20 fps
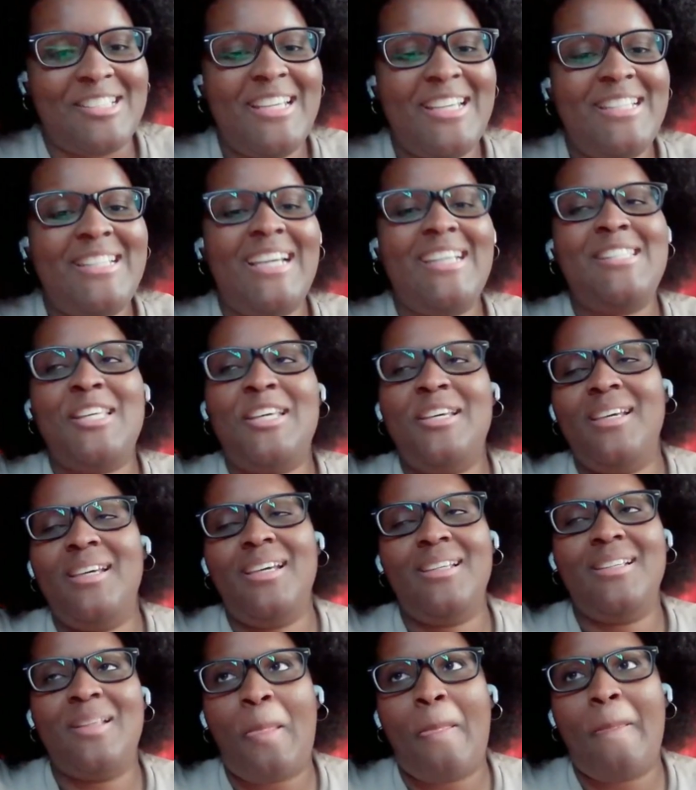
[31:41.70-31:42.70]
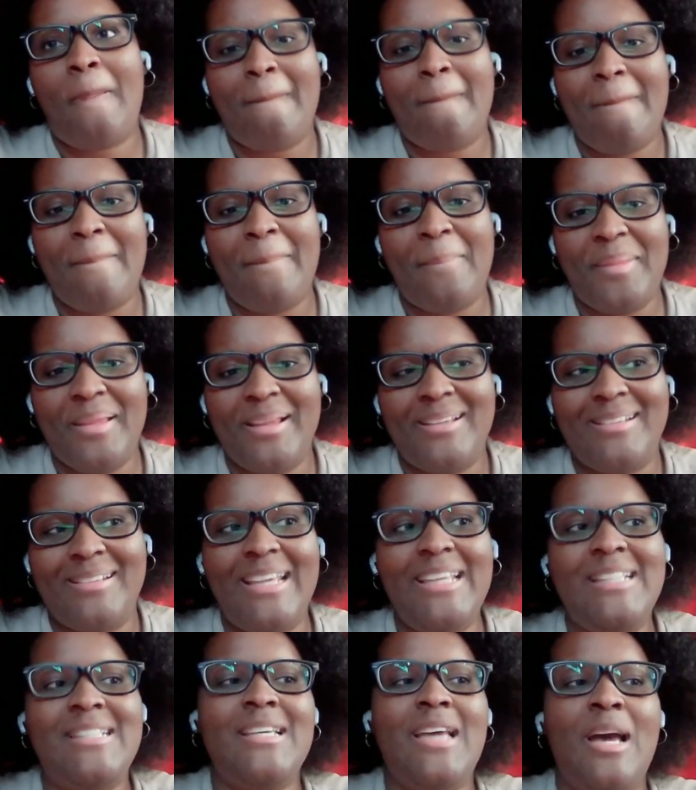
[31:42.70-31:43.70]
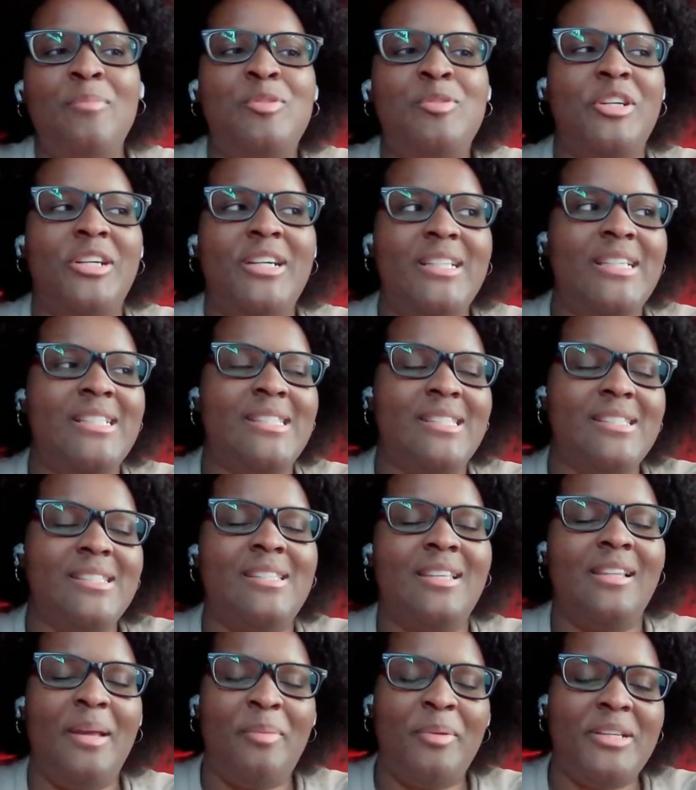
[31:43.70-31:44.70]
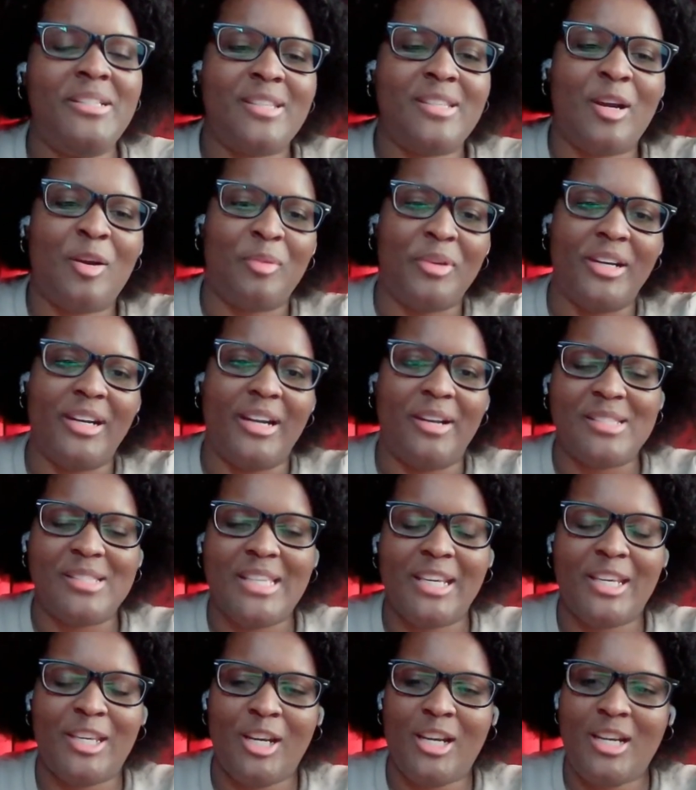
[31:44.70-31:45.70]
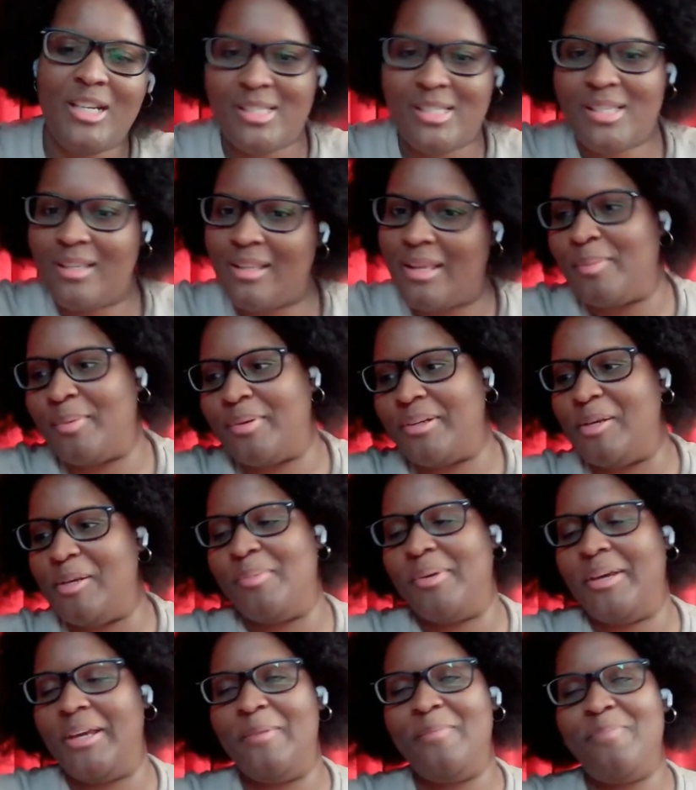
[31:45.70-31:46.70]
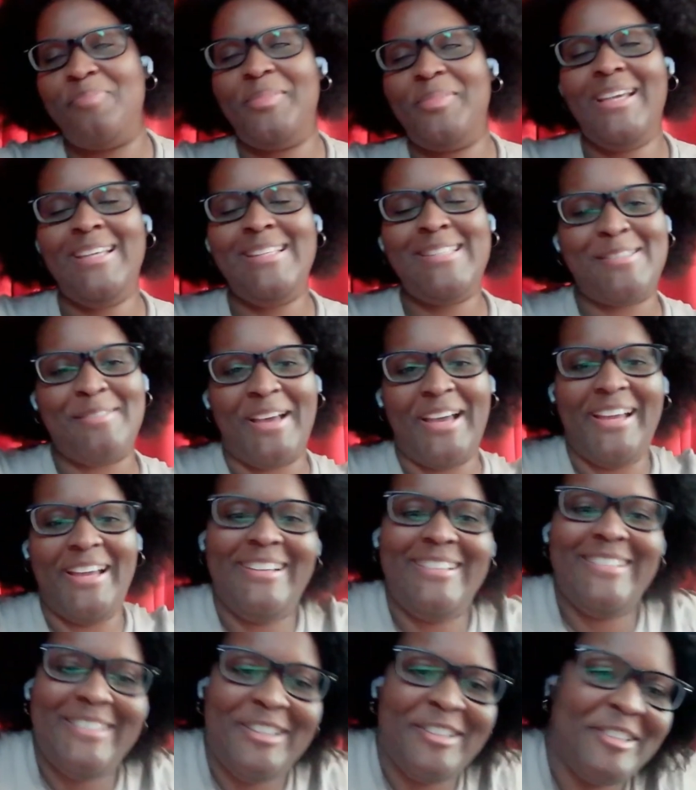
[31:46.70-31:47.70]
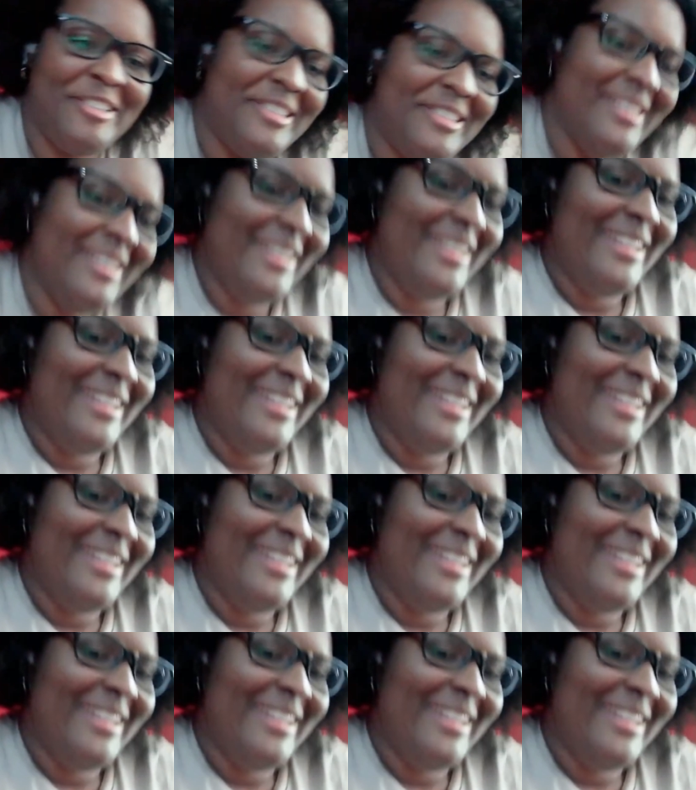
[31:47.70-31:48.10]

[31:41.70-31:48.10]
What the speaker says: gosh. I'm sure it doesn't. Celebrities are weird. I was like, you're a celebrity, but it's fine. You're